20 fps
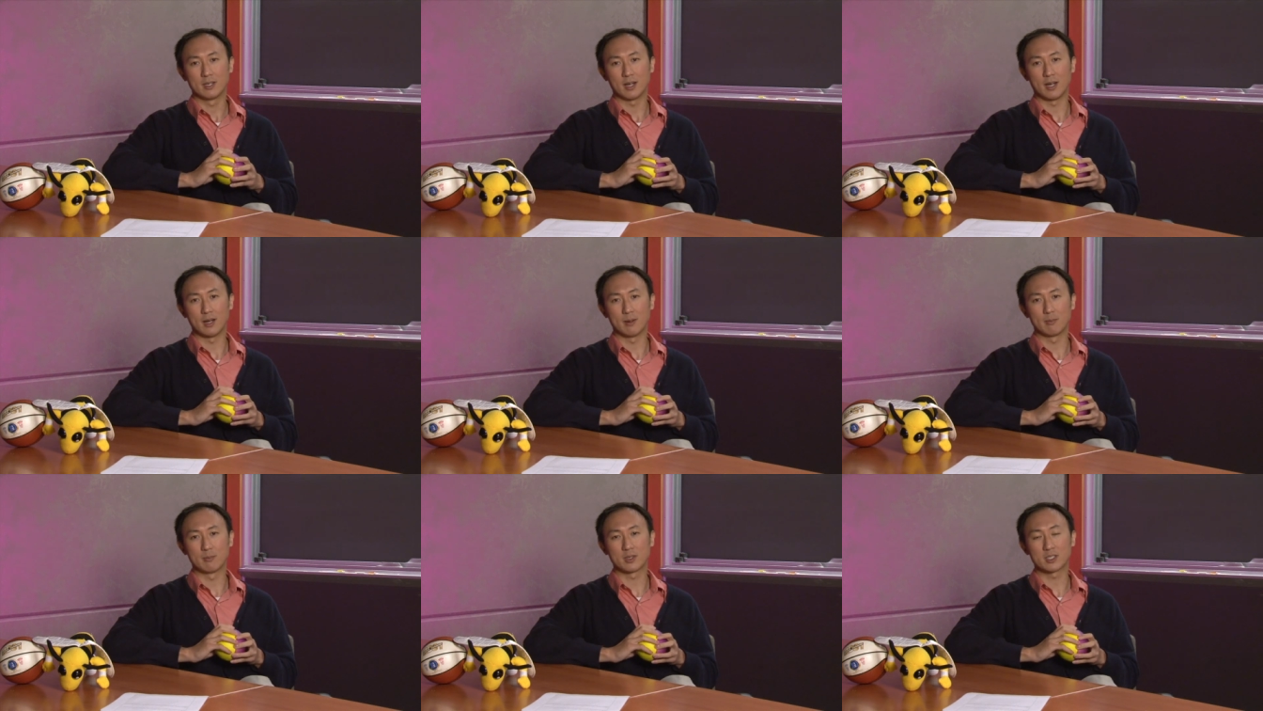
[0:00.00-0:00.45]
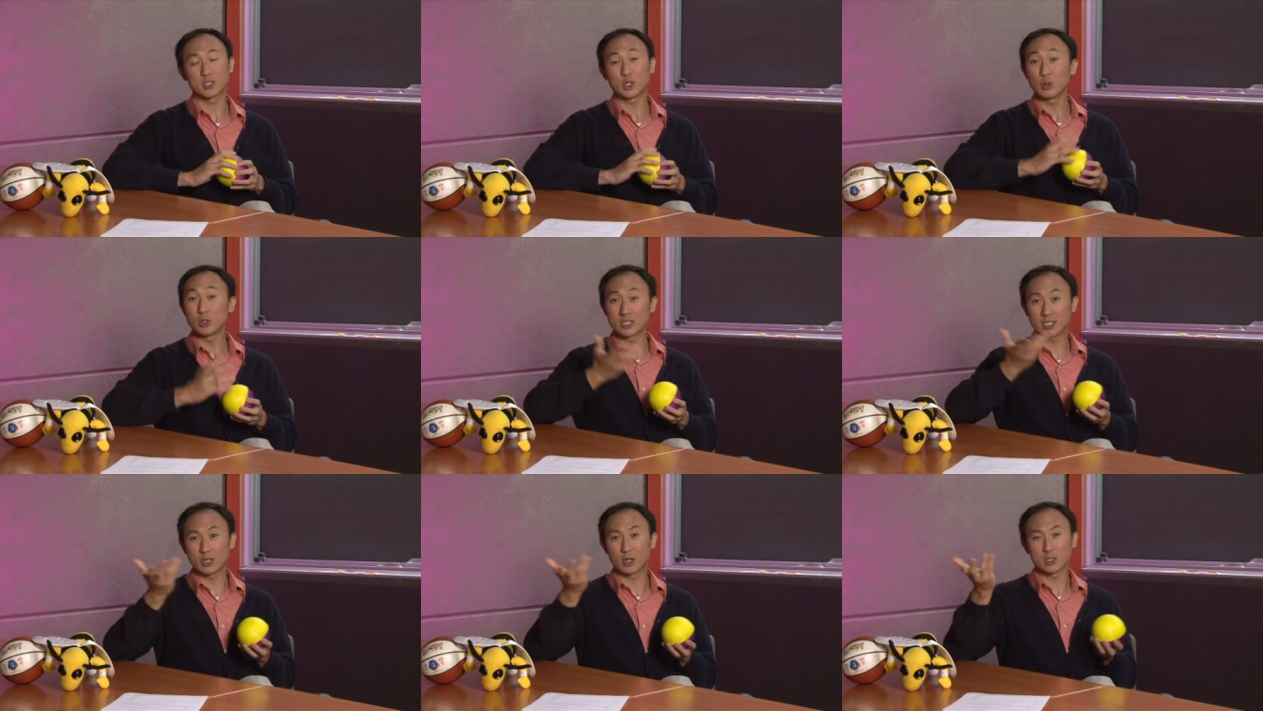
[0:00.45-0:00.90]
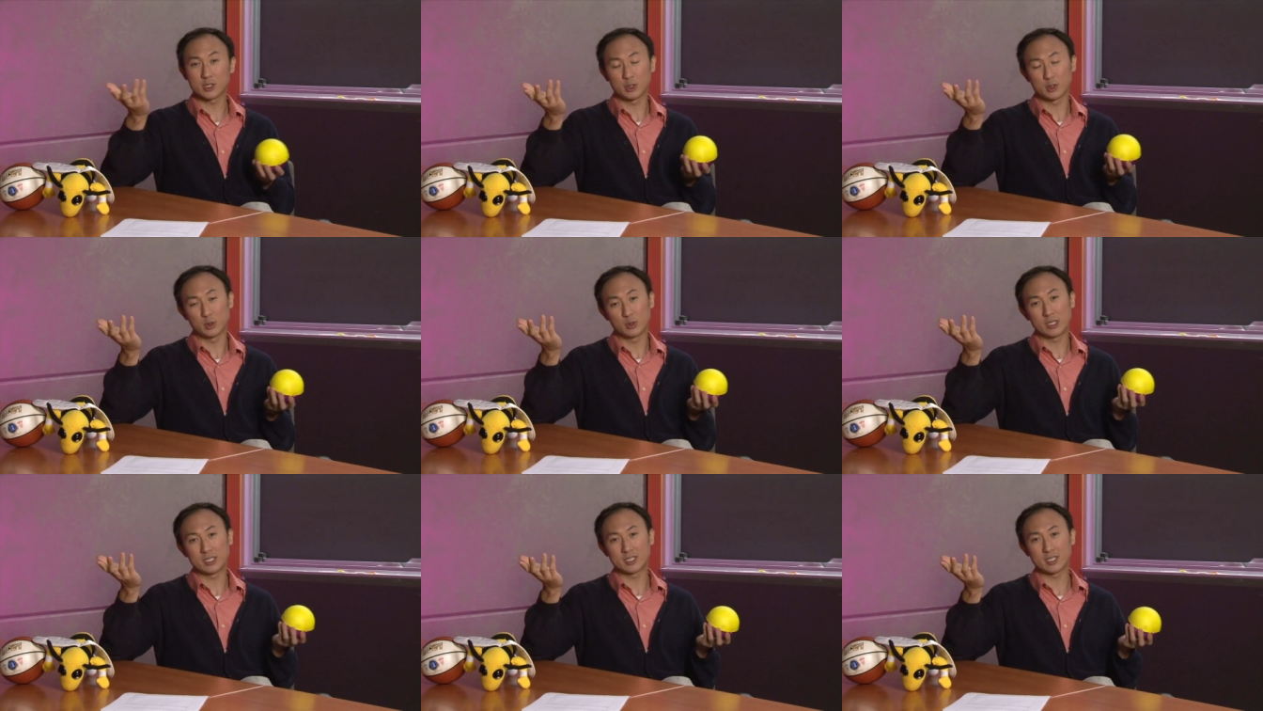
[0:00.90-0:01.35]
Um, the students can also
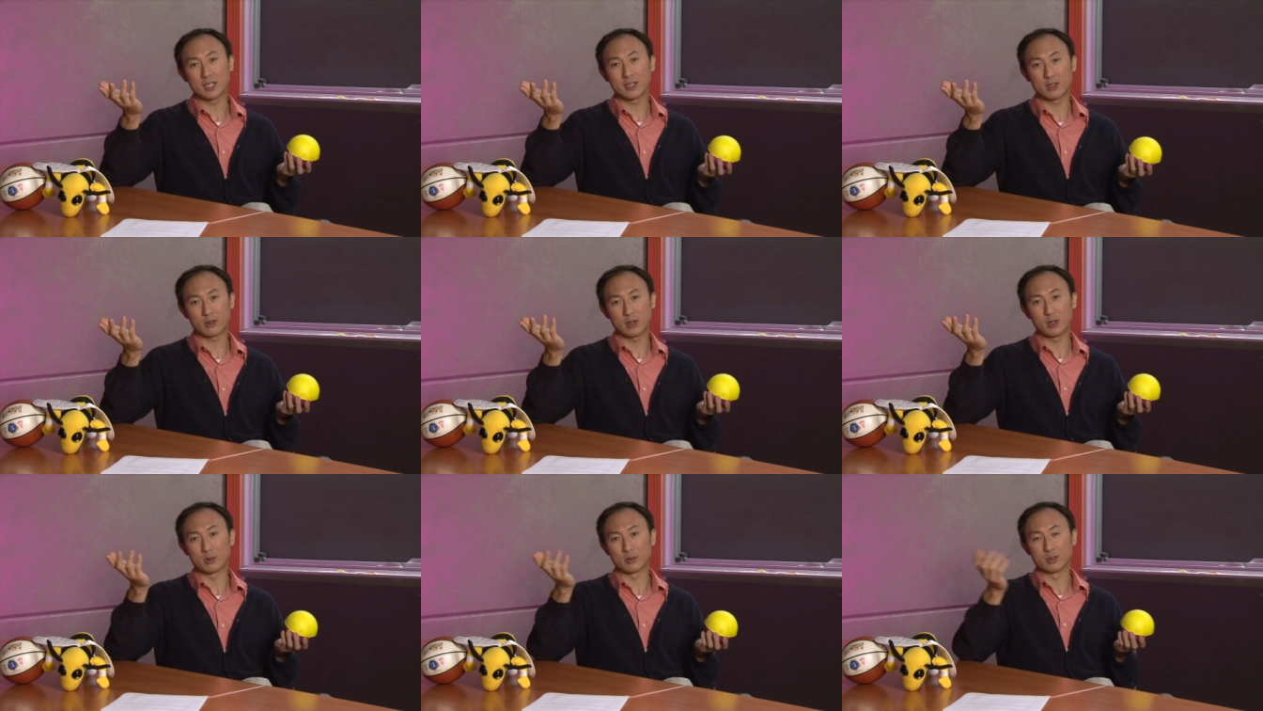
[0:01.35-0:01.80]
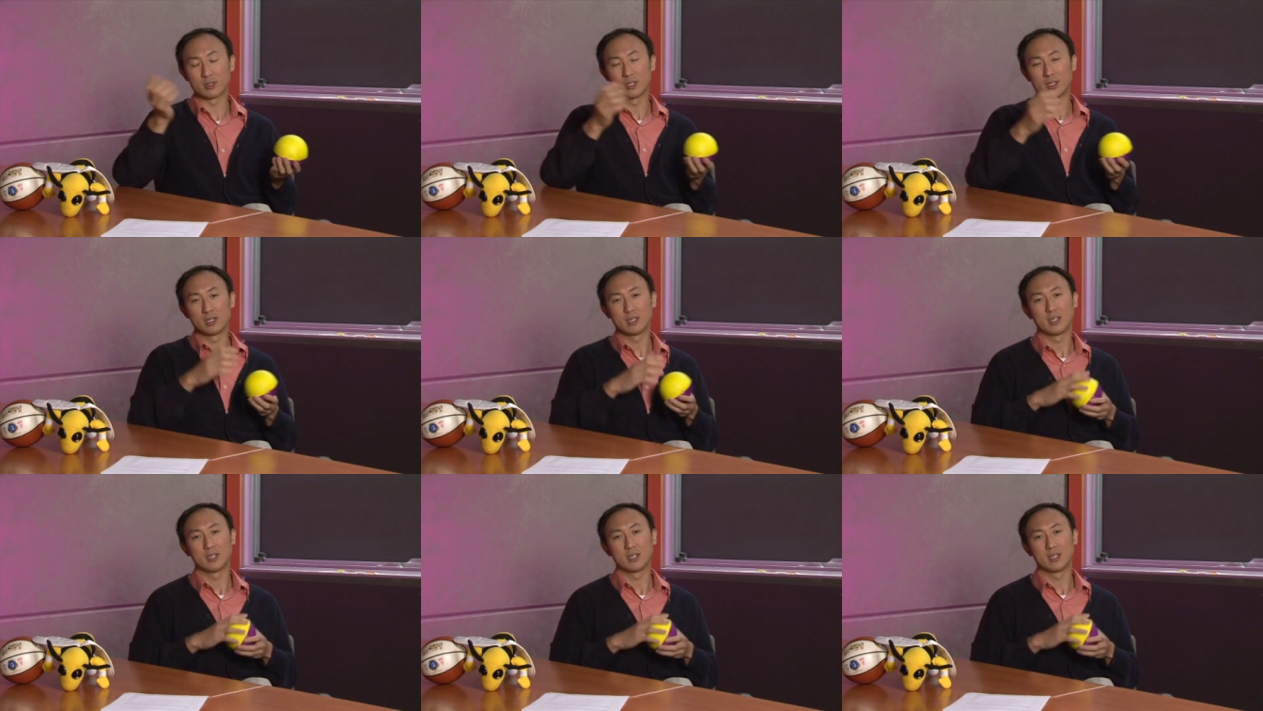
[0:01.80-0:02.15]
do these on their own.